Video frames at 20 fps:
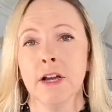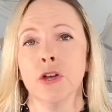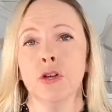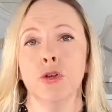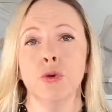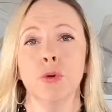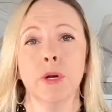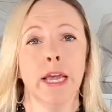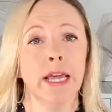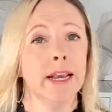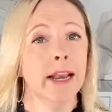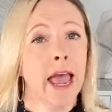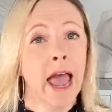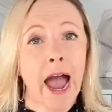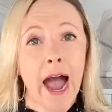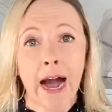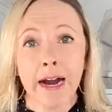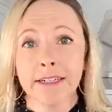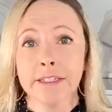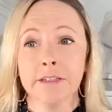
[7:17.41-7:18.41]
you can
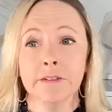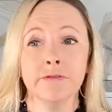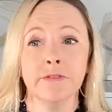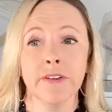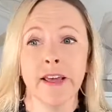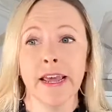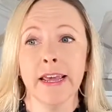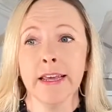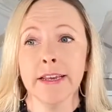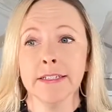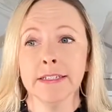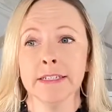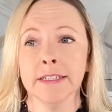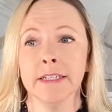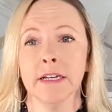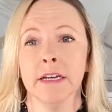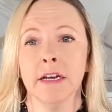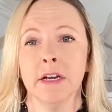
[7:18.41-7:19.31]
activate,